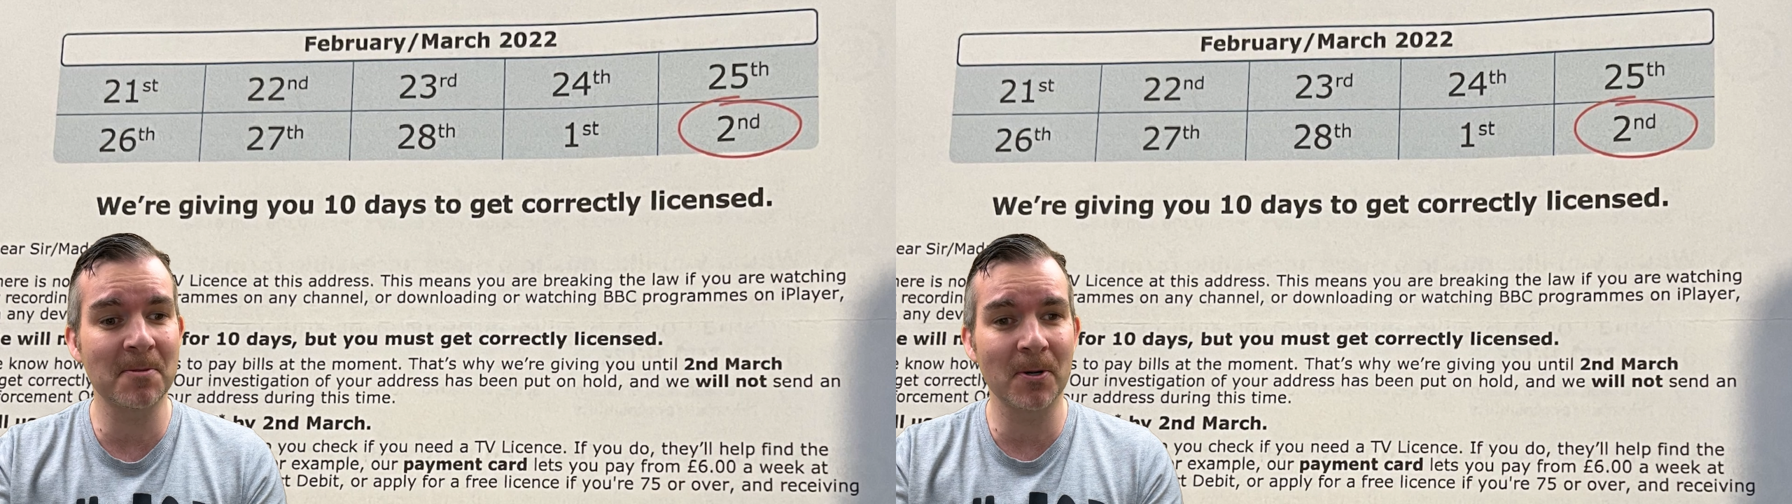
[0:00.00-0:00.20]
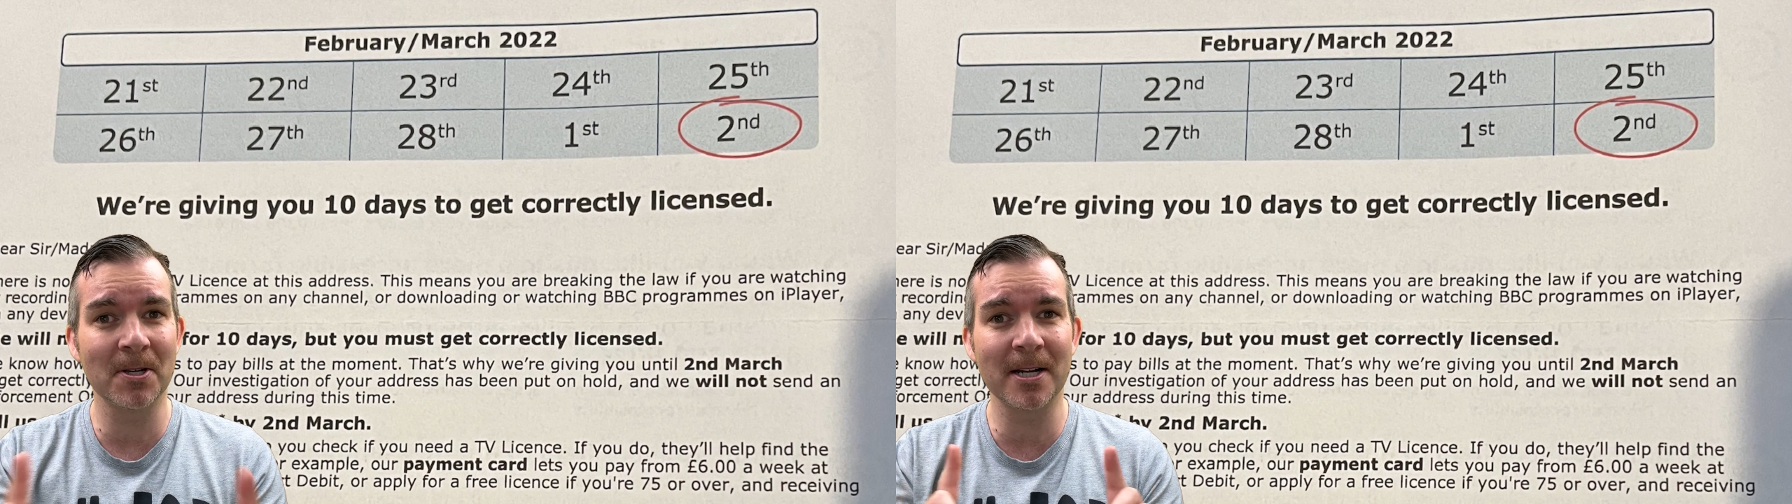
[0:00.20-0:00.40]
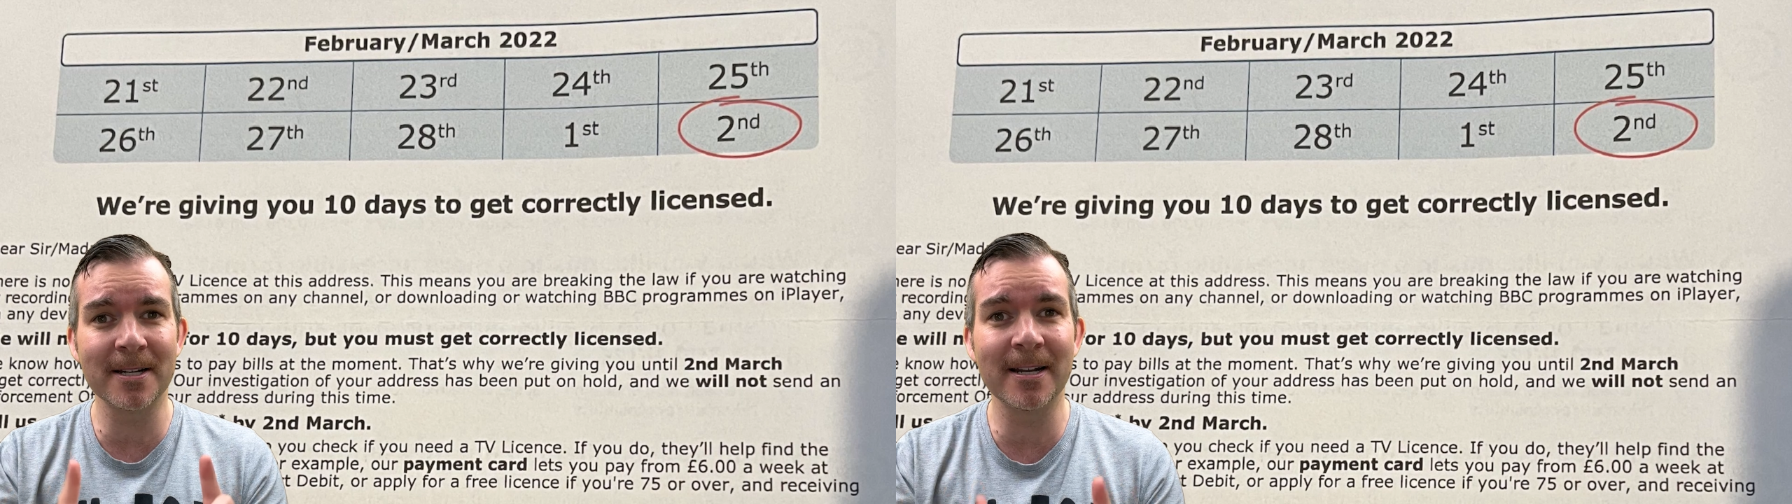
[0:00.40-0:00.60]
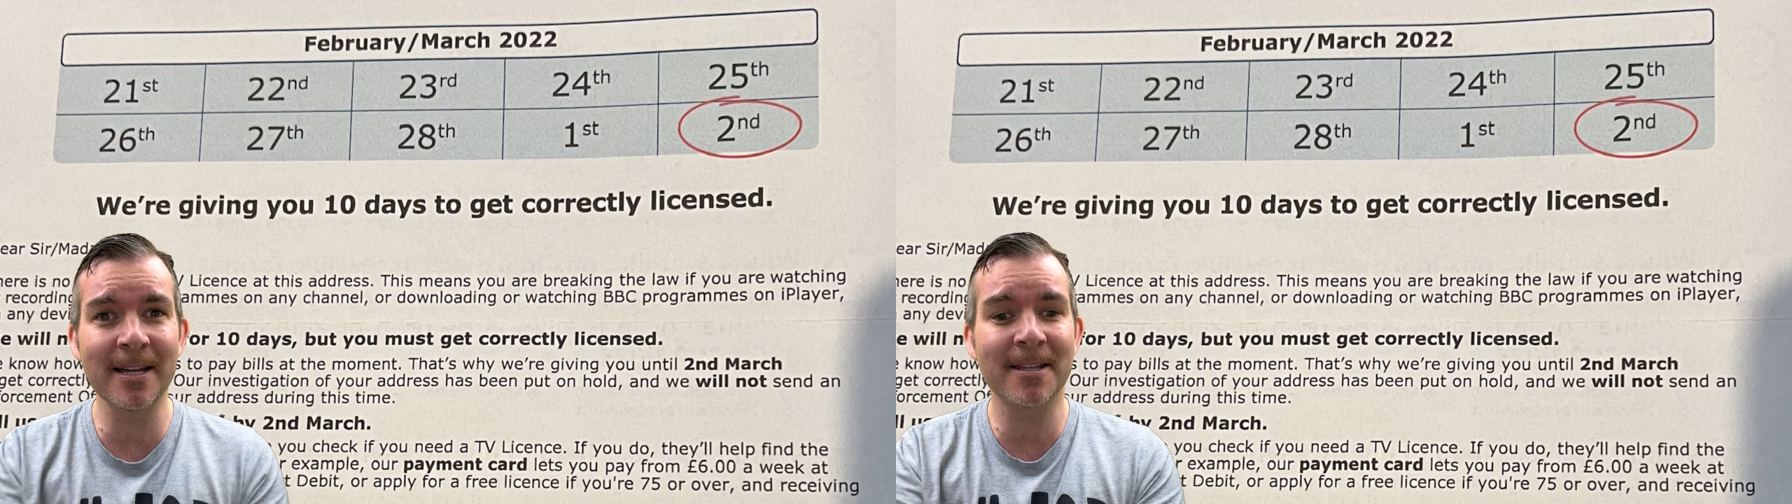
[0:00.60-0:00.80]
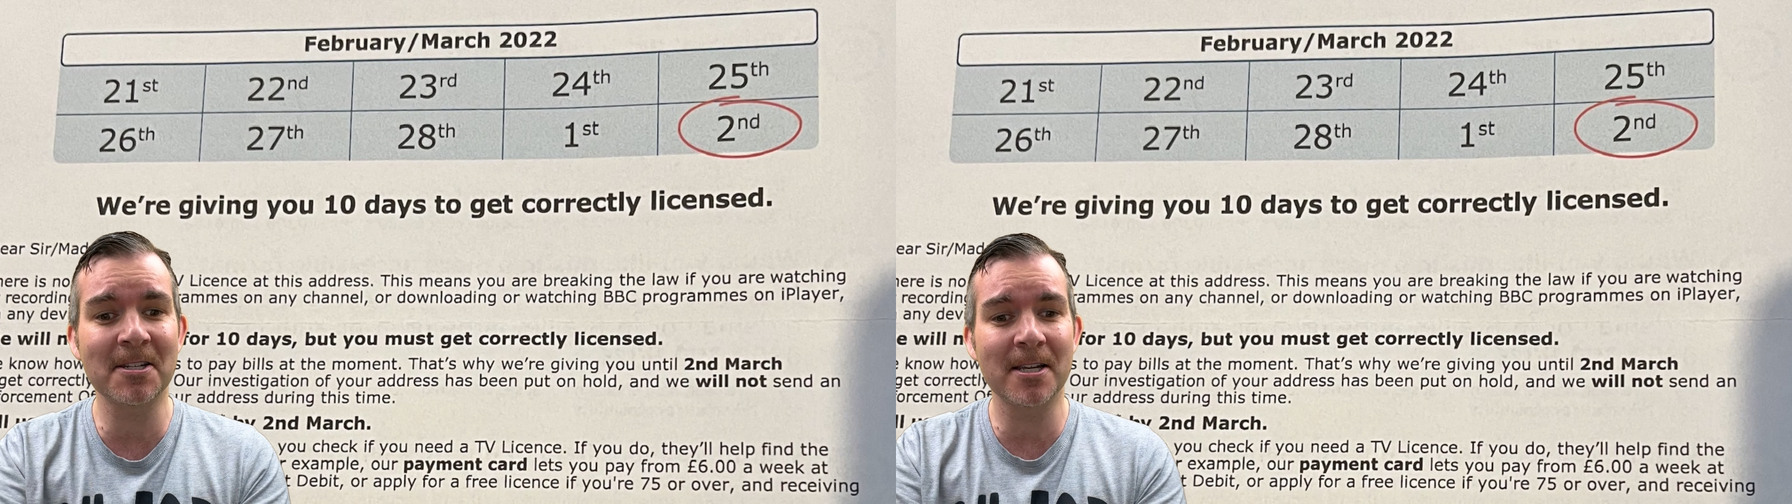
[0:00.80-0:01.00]
Because
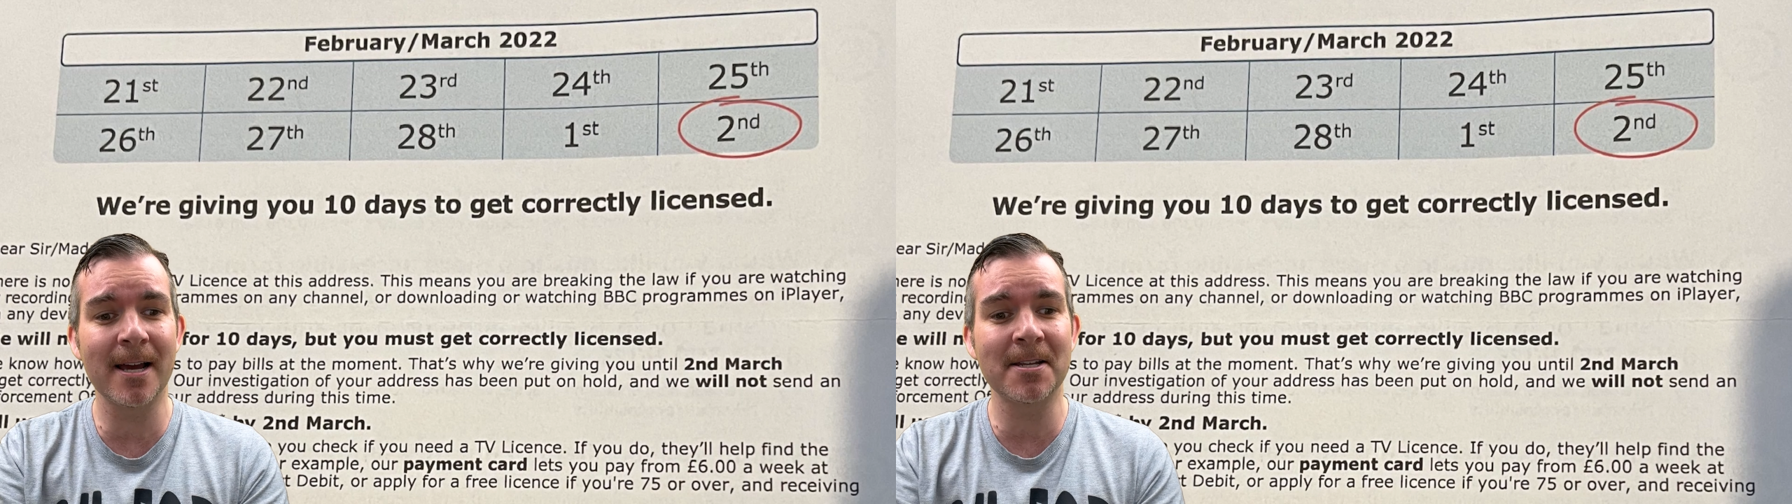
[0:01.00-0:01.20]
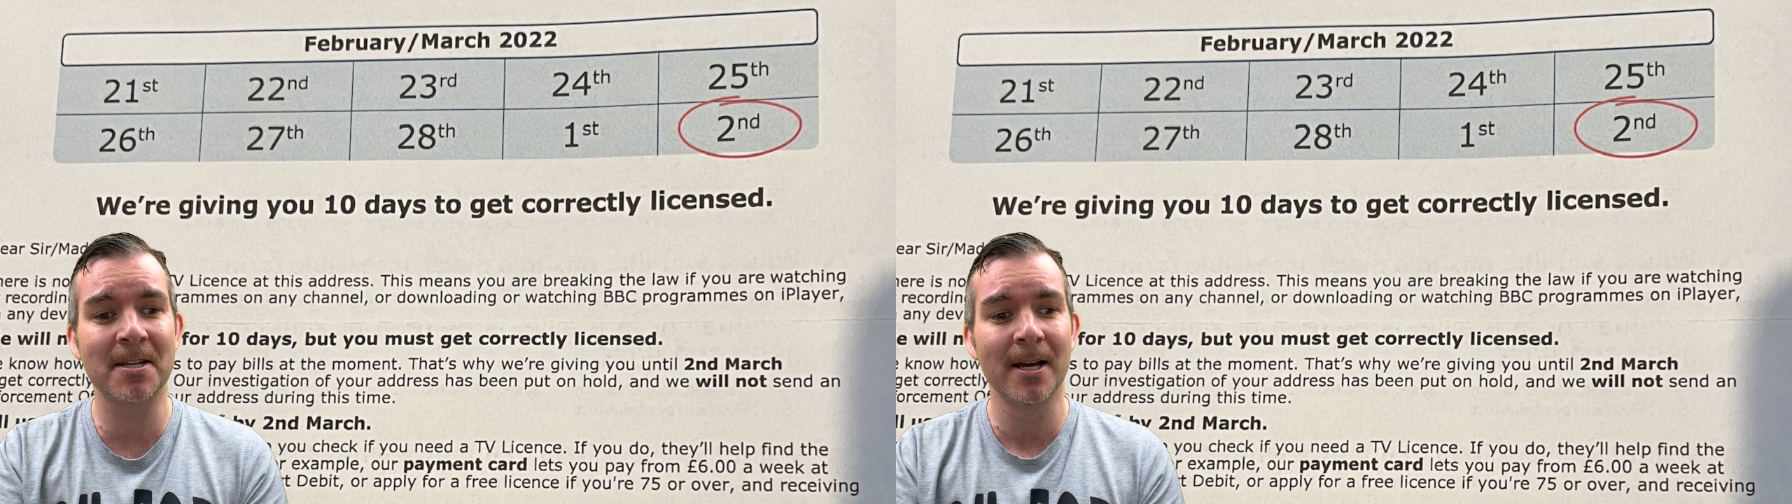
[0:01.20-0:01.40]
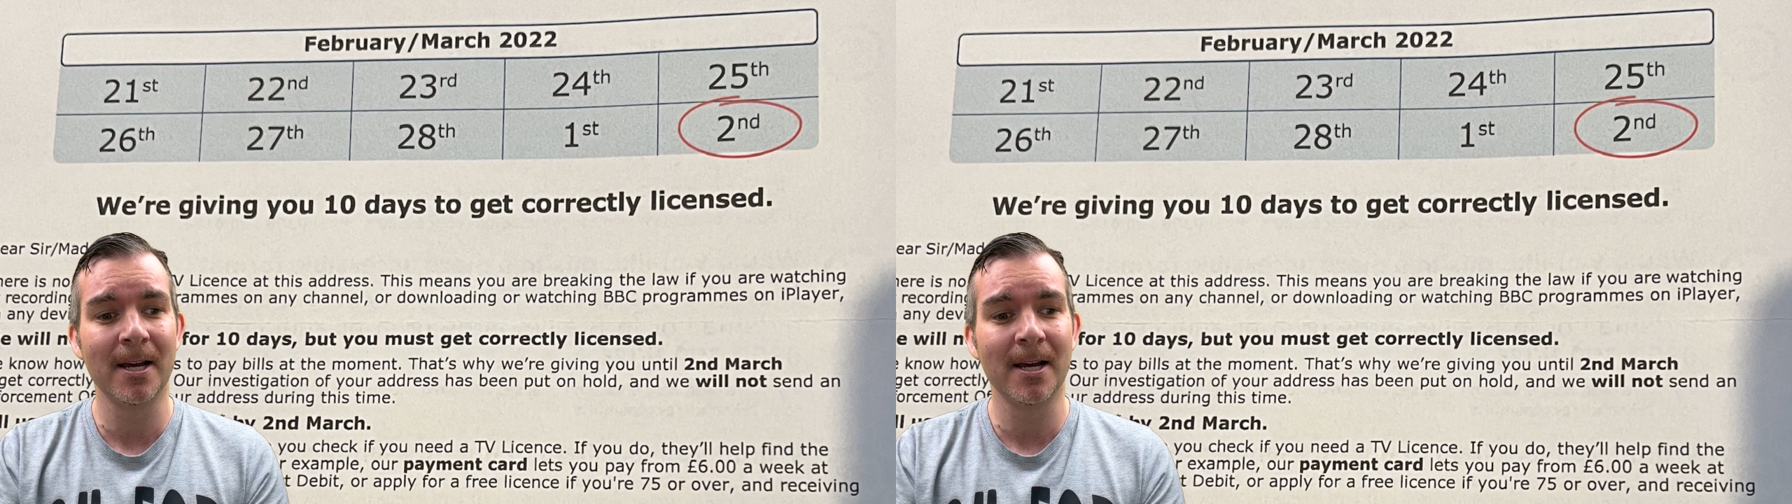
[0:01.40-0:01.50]
underneath it says,